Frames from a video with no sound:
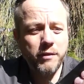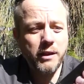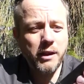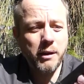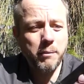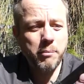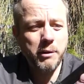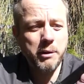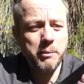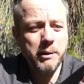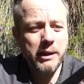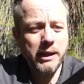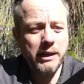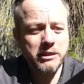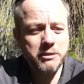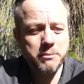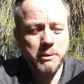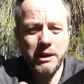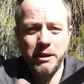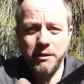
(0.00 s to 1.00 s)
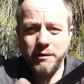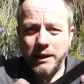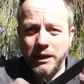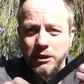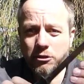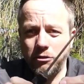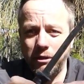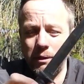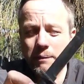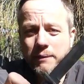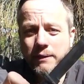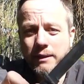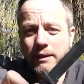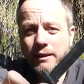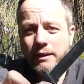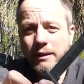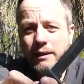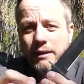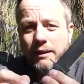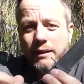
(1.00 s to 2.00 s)
Company began to manufacture it
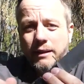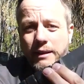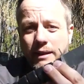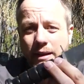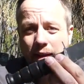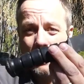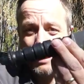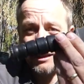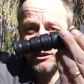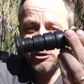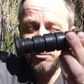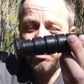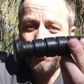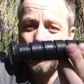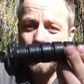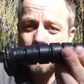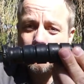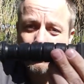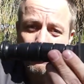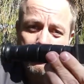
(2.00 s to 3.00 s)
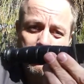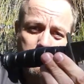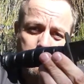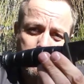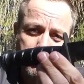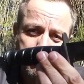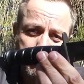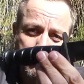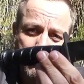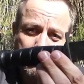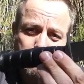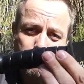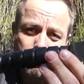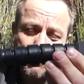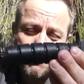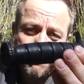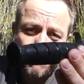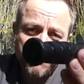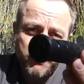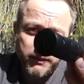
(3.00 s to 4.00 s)
and supply it to the US military.